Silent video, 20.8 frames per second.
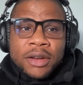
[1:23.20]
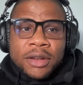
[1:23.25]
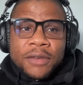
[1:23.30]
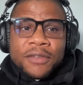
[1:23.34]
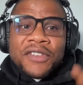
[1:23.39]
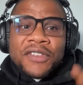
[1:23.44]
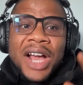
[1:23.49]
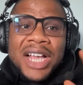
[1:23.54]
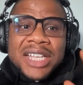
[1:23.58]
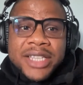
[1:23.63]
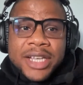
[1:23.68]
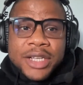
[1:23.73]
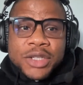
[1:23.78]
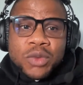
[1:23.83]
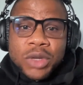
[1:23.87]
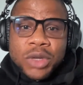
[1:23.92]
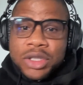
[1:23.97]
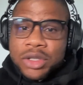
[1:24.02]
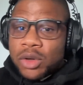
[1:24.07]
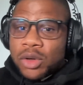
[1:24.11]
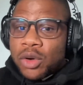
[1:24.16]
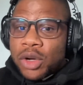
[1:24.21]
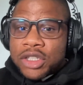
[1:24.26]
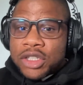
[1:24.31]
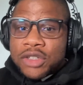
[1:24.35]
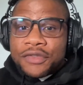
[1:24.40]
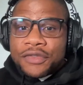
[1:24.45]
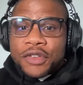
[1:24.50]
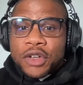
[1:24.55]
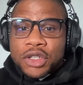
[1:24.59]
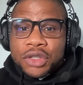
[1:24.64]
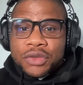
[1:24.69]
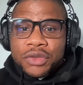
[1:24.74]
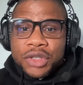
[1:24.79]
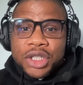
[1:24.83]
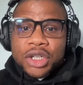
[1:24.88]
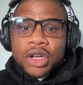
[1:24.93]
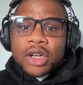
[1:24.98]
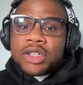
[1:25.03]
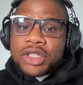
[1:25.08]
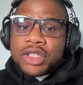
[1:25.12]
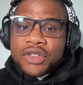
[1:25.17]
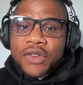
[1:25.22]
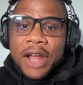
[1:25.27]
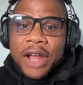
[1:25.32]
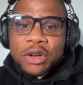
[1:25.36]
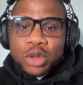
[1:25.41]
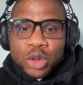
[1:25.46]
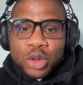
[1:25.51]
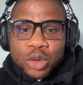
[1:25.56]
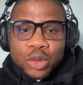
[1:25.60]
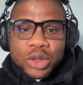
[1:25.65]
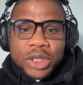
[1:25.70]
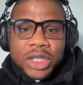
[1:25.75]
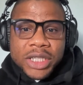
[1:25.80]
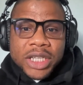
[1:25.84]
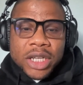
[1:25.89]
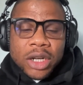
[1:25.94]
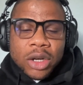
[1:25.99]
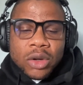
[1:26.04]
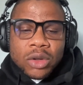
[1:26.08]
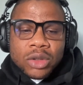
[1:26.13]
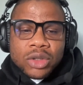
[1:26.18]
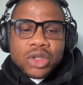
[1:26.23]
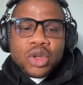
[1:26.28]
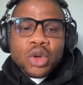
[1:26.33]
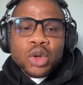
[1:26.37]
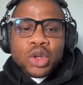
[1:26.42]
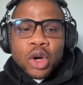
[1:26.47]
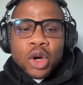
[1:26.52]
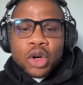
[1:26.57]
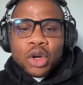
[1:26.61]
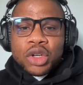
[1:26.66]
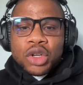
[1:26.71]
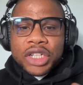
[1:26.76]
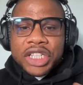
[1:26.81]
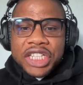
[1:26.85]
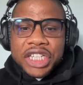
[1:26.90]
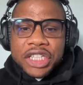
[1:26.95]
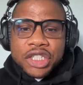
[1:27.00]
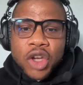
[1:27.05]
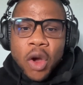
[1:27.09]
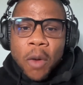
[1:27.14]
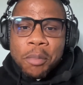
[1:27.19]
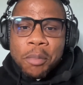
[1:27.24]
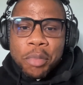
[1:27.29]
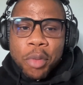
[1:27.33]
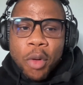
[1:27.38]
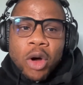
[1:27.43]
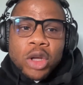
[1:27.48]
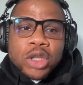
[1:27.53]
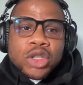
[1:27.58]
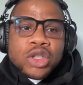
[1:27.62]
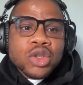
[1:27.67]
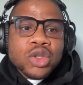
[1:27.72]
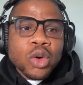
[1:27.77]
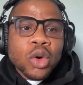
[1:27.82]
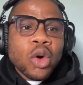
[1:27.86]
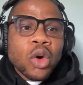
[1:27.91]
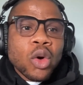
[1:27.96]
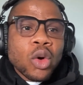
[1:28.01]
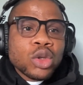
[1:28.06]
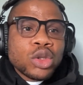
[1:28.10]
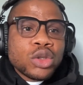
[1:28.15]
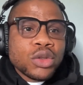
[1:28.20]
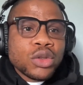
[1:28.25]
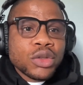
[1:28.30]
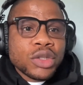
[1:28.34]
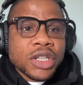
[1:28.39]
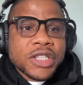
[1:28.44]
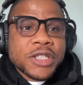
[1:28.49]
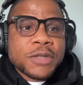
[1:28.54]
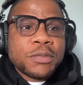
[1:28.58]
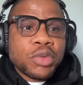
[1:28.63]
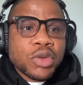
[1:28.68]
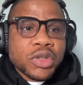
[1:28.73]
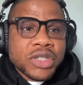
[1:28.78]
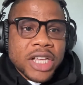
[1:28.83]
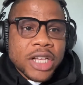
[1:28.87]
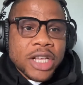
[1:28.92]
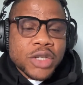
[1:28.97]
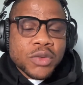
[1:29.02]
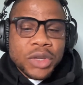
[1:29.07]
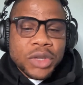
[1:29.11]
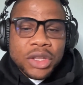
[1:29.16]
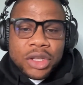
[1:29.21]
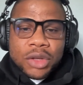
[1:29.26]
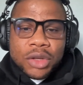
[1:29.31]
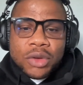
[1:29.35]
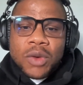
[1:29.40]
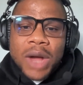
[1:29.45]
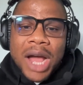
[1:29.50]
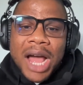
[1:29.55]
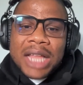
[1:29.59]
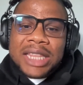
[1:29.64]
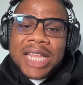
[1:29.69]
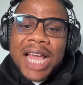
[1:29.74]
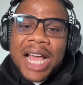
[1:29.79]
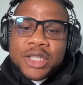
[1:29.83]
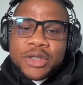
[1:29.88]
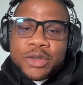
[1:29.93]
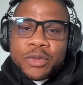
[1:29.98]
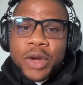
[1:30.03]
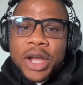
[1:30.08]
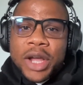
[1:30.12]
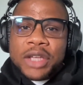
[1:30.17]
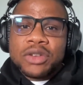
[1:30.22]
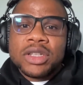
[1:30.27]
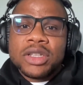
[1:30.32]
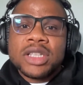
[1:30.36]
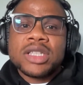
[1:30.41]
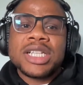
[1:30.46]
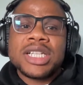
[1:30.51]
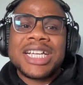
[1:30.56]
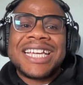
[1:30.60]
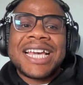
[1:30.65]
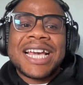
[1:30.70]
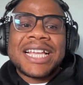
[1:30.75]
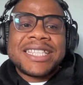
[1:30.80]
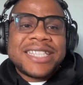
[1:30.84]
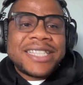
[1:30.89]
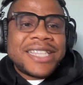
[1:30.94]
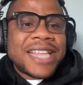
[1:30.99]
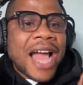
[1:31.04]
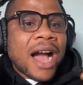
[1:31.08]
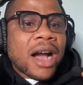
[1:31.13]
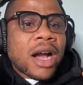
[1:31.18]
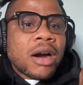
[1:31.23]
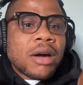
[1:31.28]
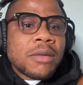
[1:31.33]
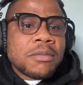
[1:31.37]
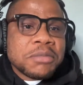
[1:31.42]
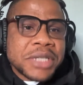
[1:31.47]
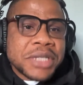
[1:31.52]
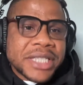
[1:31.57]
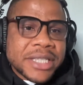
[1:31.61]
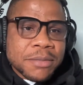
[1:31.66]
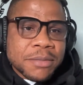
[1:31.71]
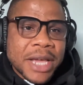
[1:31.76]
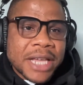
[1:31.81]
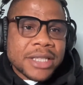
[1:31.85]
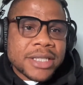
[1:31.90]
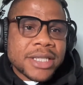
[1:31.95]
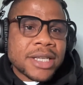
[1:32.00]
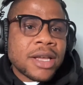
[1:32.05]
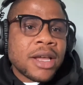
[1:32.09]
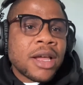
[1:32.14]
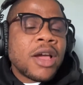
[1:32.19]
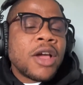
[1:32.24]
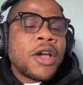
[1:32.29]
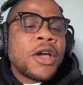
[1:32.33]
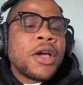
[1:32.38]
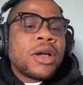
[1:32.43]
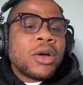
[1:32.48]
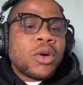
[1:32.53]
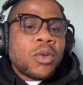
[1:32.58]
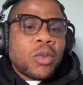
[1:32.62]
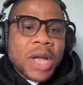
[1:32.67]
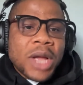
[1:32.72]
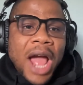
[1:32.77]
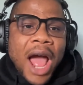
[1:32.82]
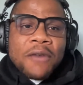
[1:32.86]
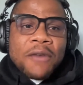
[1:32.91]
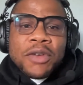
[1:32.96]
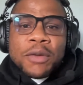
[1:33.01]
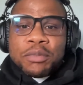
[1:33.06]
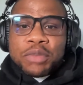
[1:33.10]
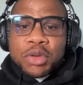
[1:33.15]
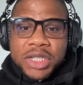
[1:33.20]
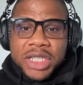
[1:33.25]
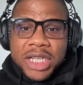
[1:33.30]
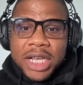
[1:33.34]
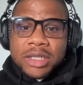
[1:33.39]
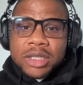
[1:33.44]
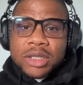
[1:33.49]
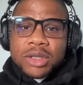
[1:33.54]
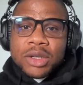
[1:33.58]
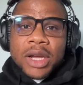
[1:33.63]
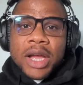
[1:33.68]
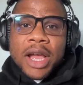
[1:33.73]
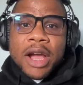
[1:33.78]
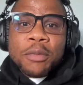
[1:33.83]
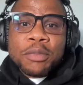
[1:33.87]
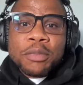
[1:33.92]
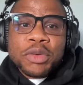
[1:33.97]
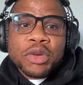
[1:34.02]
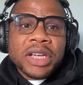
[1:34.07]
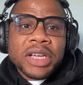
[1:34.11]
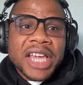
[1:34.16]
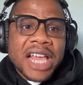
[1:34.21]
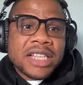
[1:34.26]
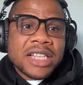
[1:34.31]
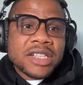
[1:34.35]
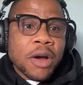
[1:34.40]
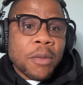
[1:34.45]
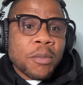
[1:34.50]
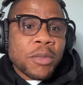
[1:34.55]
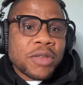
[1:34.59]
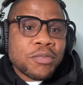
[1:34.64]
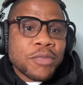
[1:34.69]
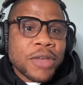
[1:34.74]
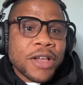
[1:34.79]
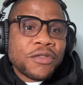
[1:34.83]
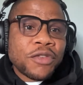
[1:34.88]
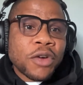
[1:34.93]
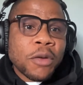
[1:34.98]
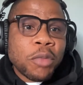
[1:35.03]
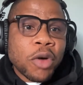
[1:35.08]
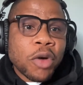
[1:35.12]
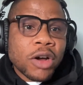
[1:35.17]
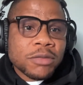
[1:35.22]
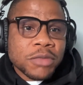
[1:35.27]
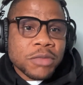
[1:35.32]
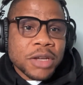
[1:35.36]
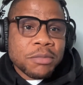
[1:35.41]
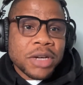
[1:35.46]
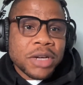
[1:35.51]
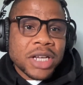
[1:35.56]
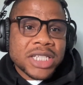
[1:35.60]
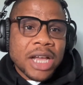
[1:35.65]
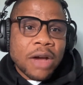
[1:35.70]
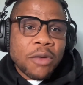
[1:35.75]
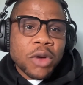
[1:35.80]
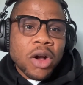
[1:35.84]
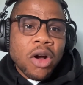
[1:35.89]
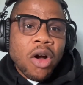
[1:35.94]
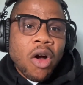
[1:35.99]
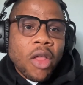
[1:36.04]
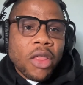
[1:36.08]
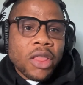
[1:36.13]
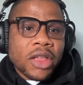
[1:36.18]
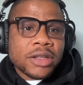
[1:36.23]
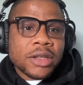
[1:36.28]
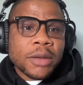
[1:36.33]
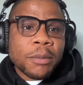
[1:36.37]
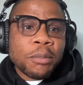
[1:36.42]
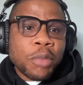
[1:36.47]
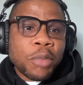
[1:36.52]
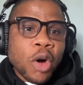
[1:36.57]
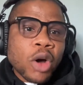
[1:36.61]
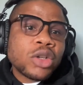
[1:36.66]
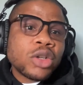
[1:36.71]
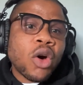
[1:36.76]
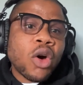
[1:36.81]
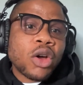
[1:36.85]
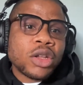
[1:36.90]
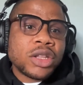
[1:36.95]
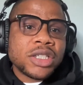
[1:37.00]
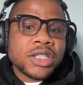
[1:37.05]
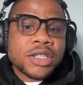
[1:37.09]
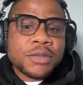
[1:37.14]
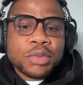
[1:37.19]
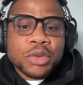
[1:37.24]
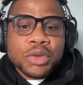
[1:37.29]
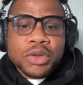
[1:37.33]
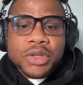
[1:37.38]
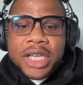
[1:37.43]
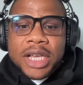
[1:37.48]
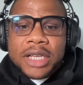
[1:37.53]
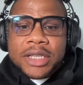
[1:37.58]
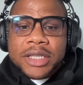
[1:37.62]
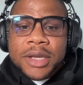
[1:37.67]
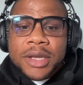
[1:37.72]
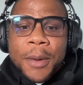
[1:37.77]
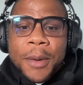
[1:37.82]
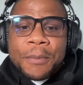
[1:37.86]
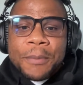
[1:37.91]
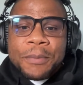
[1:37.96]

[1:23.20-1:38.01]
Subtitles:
The fastest way to go into frustration is trying to do this alone. So you're going to need your board to go through this process with you, and that's where you need to get their commitment. We have a process to help you get commitment for board members, and we call that the board audit process.